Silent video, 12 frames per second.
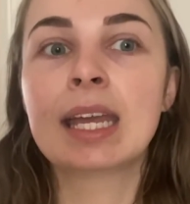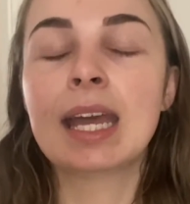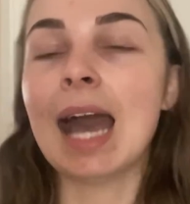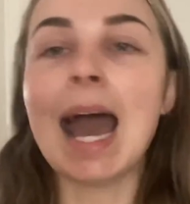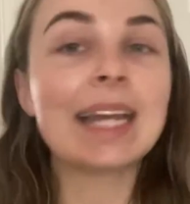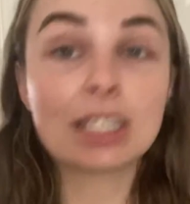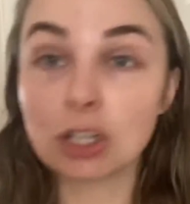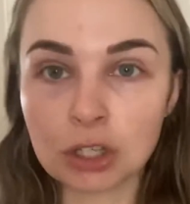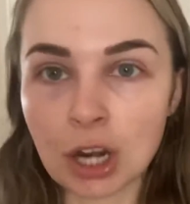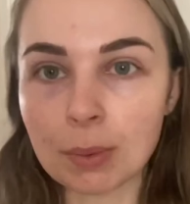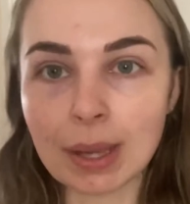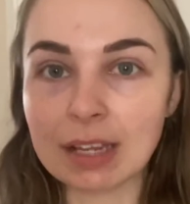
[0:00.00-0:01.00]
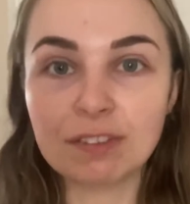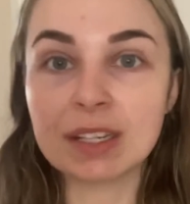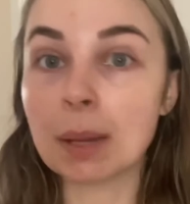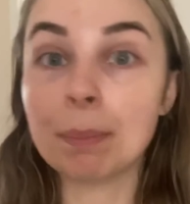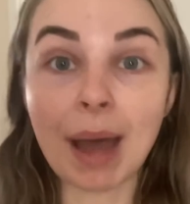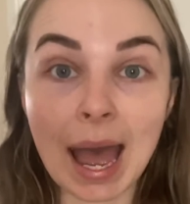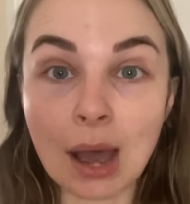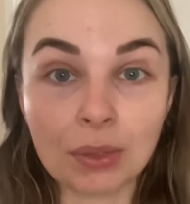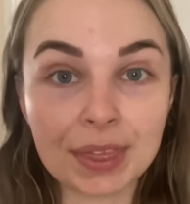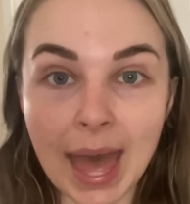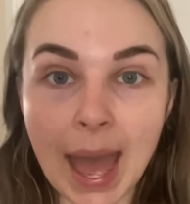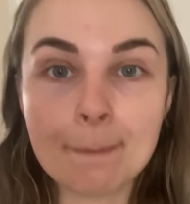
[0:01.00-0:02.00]
I didn't know anything about
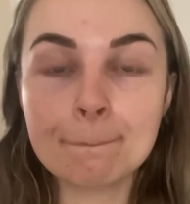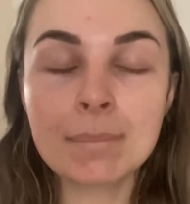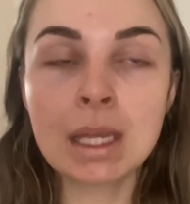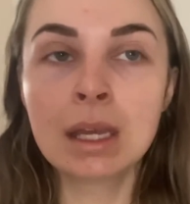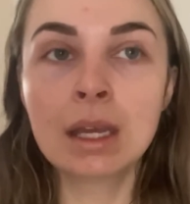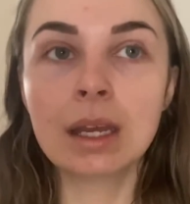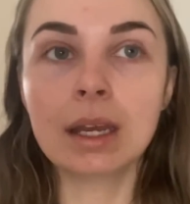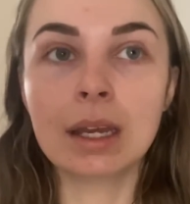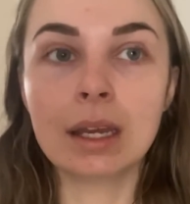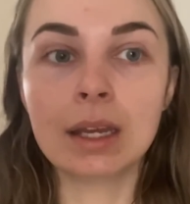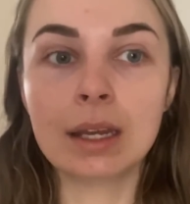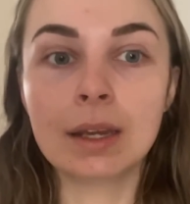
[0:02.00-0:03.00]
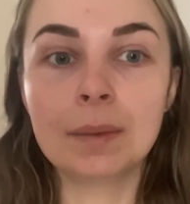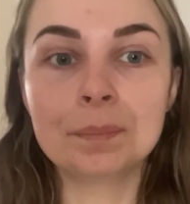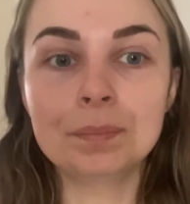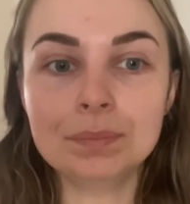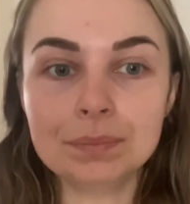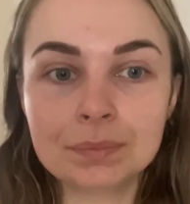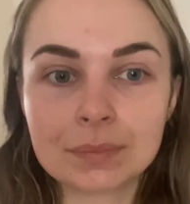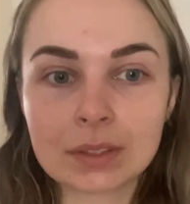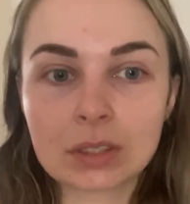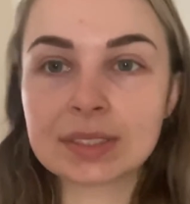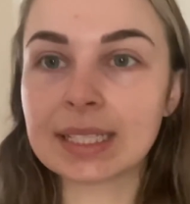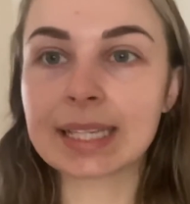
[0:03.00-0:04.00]
them,
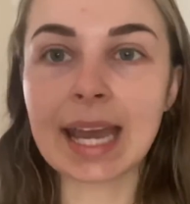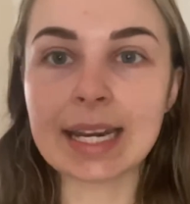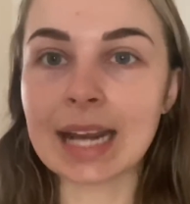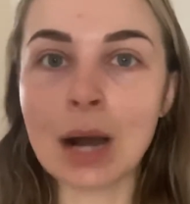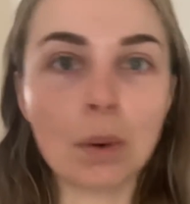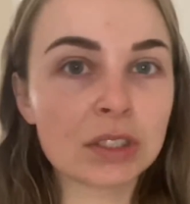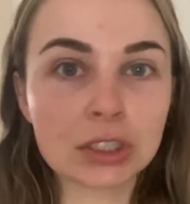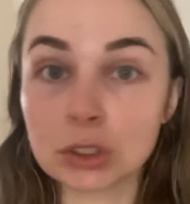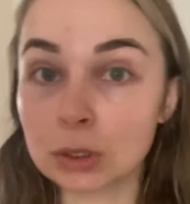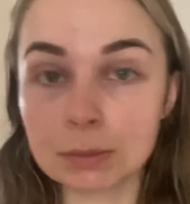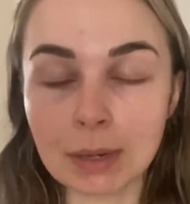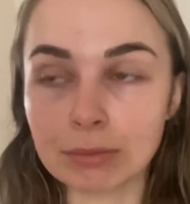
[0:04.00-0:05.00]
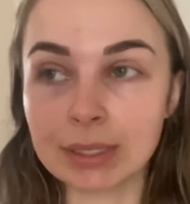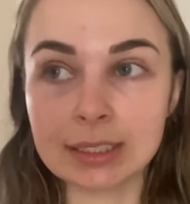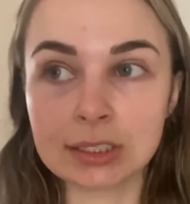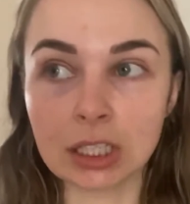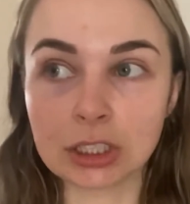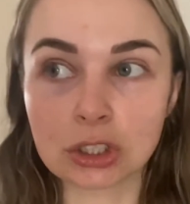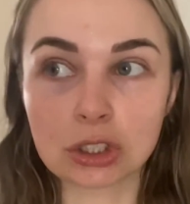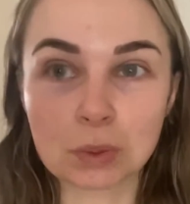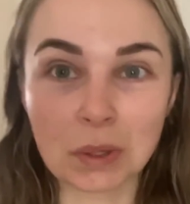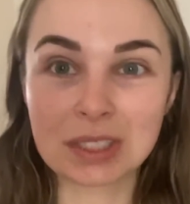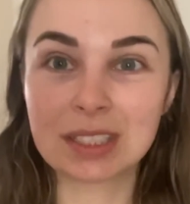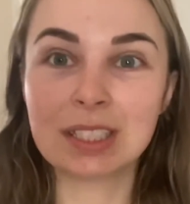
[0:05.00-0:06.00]
because again, I wasn't doing my research. I just
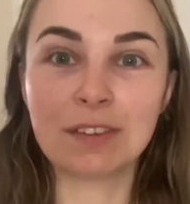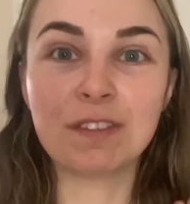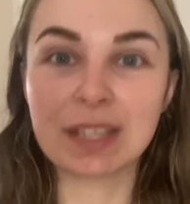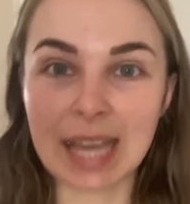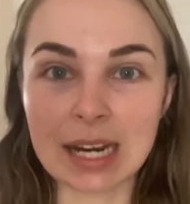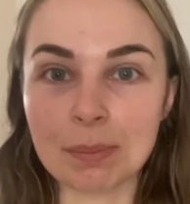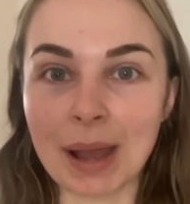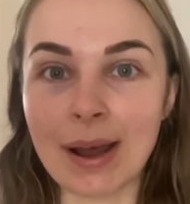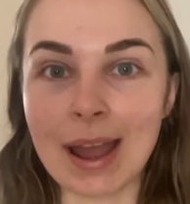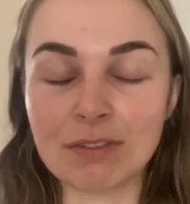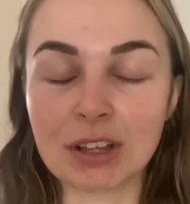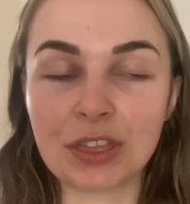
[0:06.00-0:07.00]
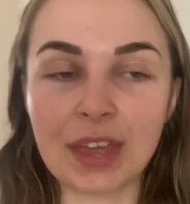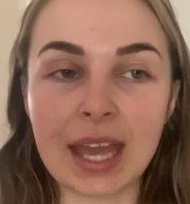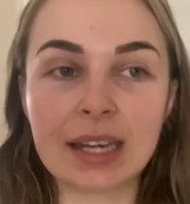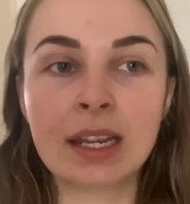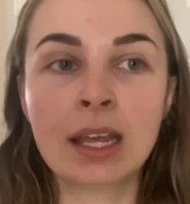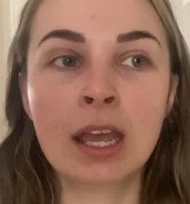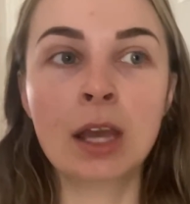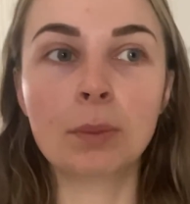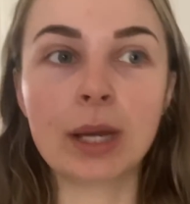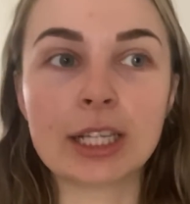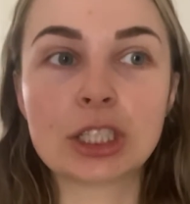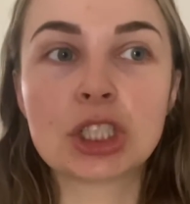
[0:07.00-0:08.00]
wanted to forget about everything,
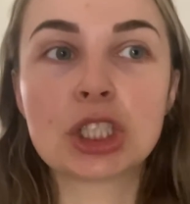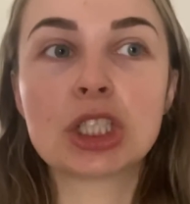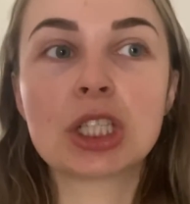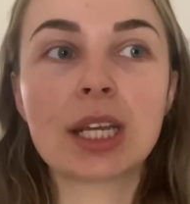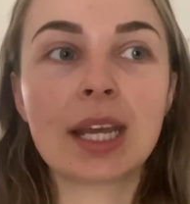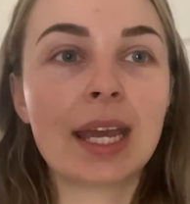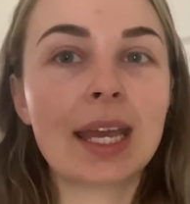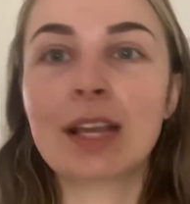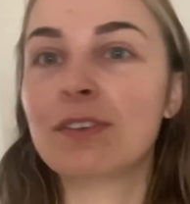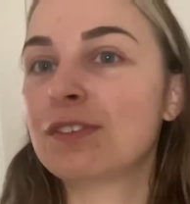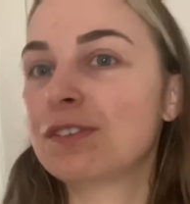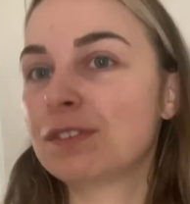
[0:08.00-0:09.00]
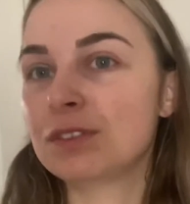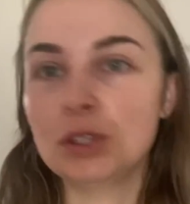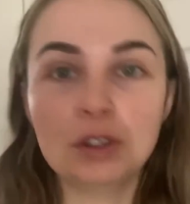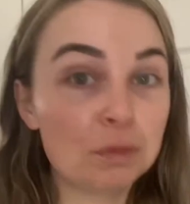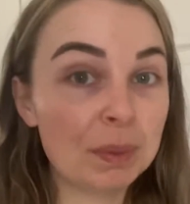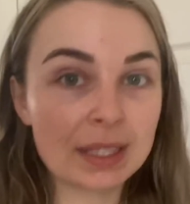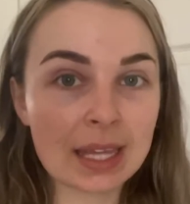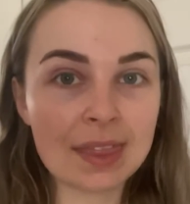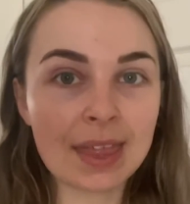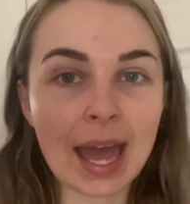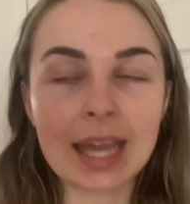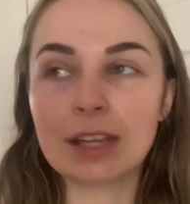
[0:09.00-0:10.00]
which if you've been like
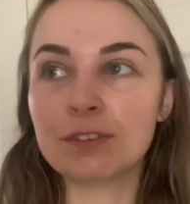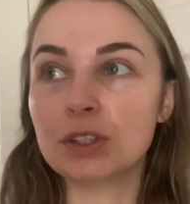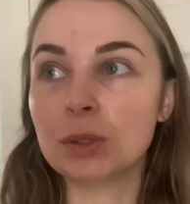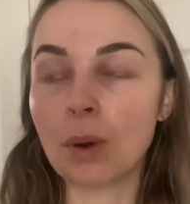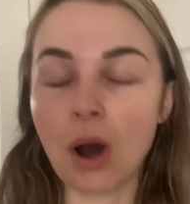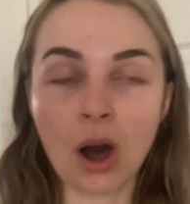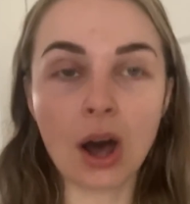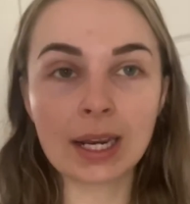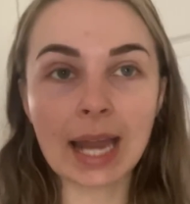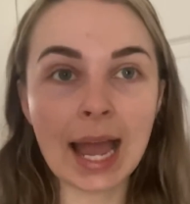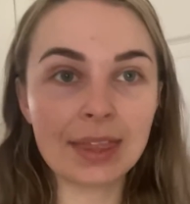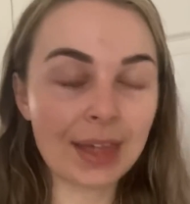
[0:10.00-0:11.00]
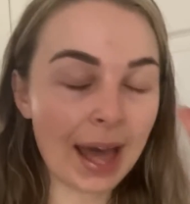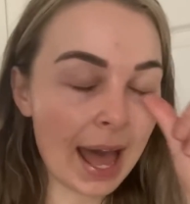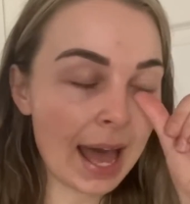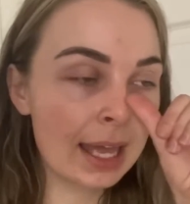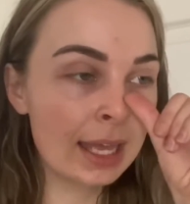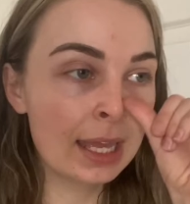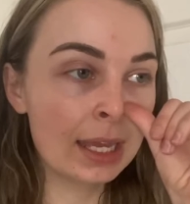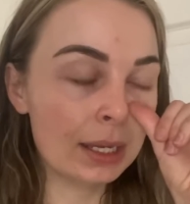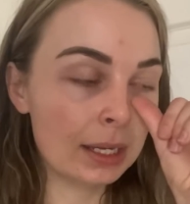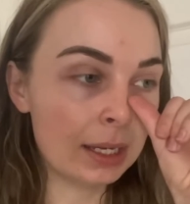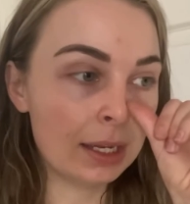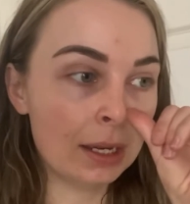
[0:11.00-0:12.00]
that, if you are like that,
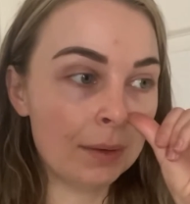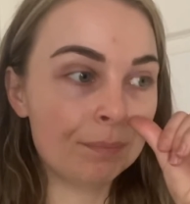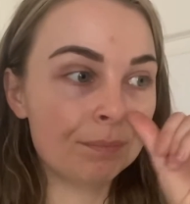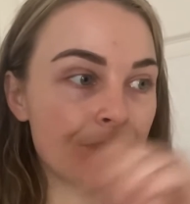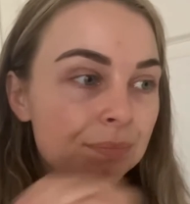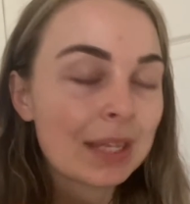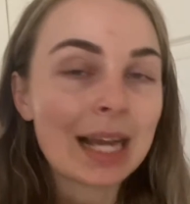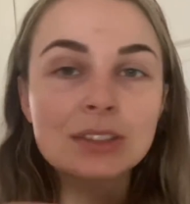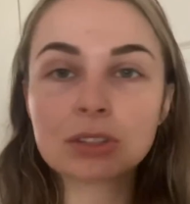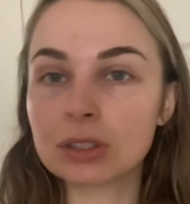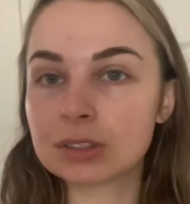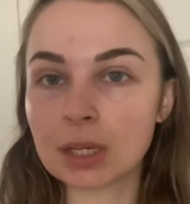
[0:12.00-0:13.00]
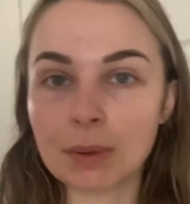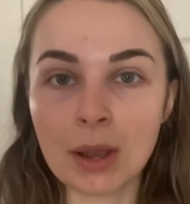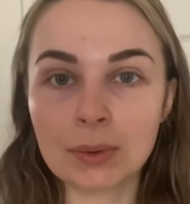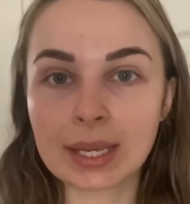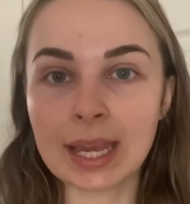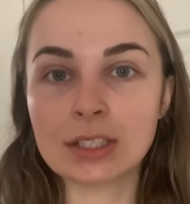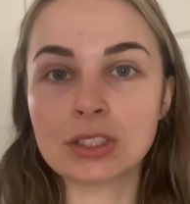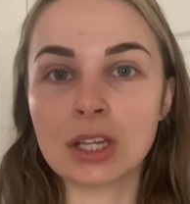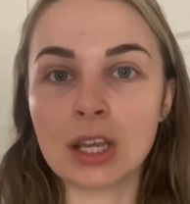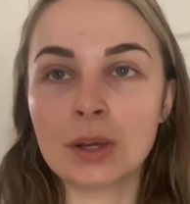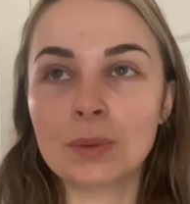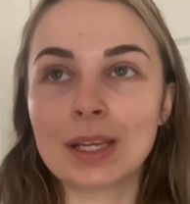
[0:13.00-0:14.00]
that's also okay
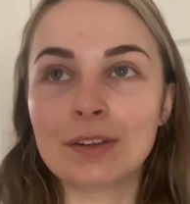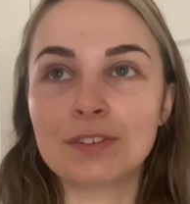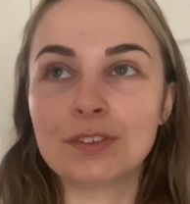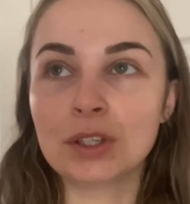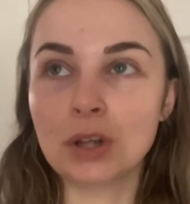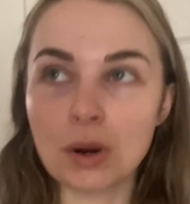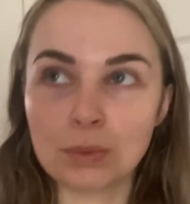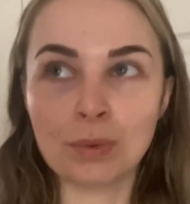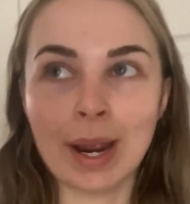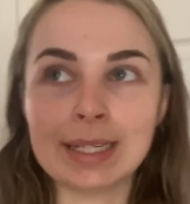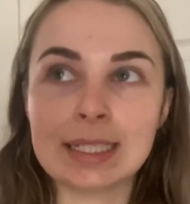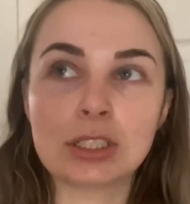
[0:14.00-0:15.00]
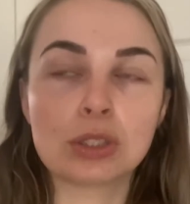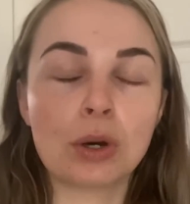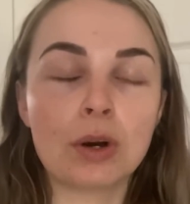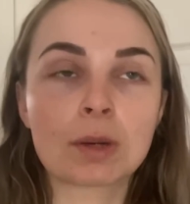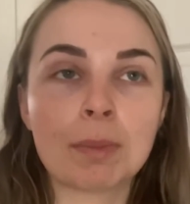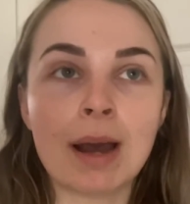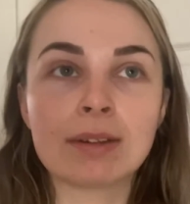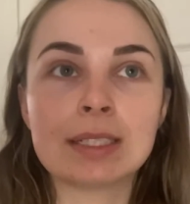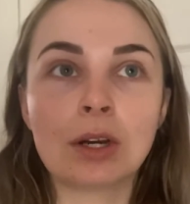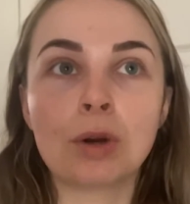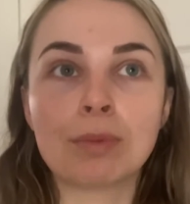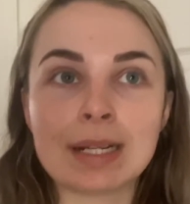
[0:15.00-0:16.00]
too. If you're not ready to talk about it
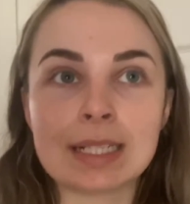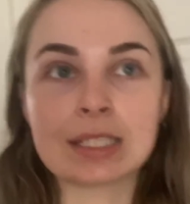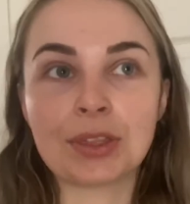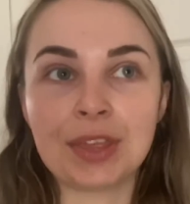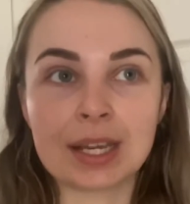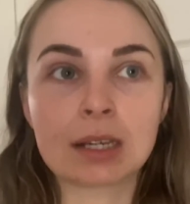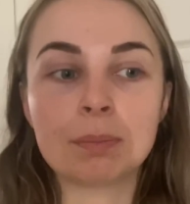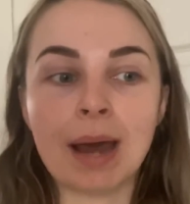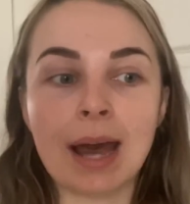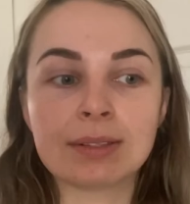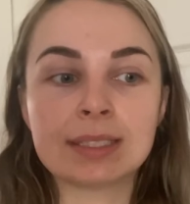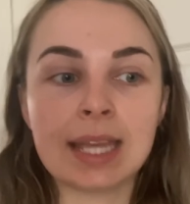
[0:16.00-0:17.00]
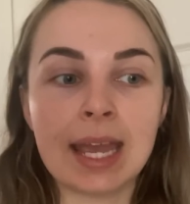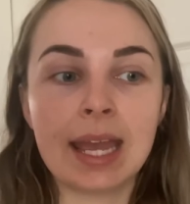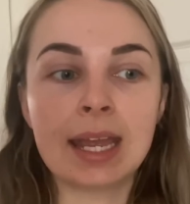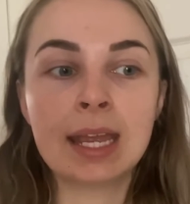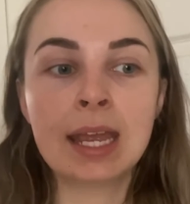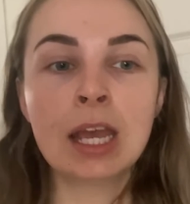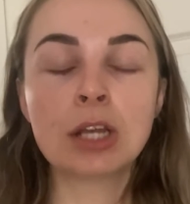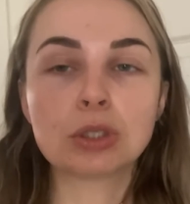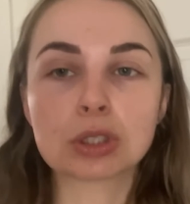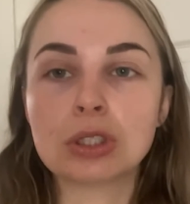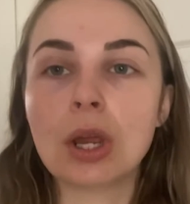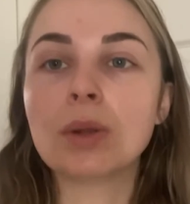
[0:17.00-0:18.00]
or ready to think about it,
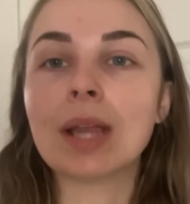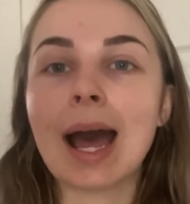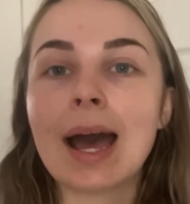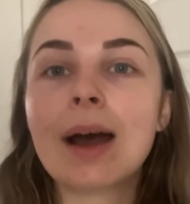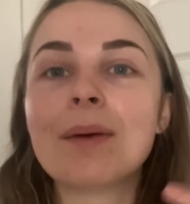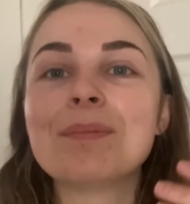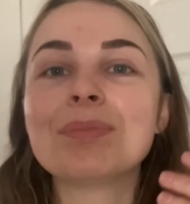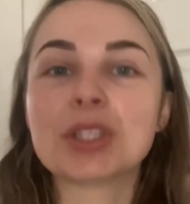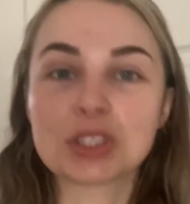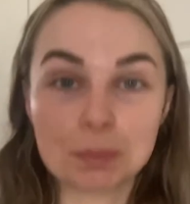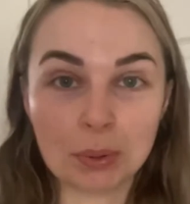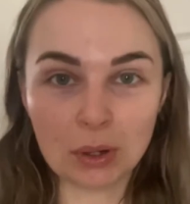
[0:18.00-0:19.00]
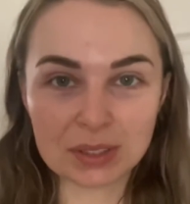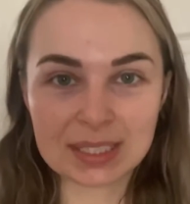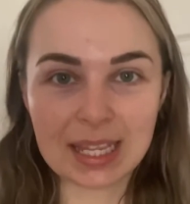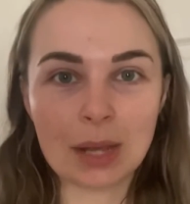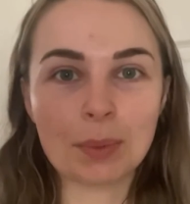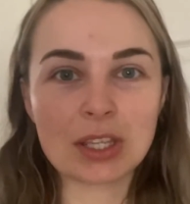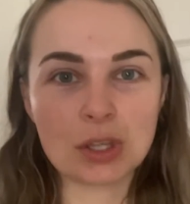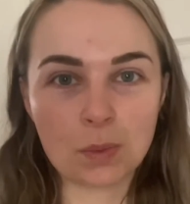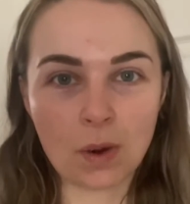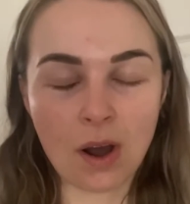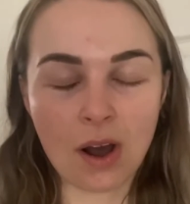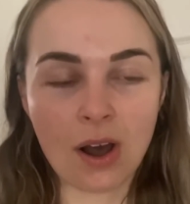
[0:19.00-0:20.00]
just know that the support's there when you
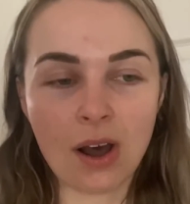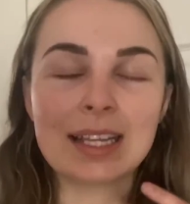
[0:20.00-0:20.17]
are.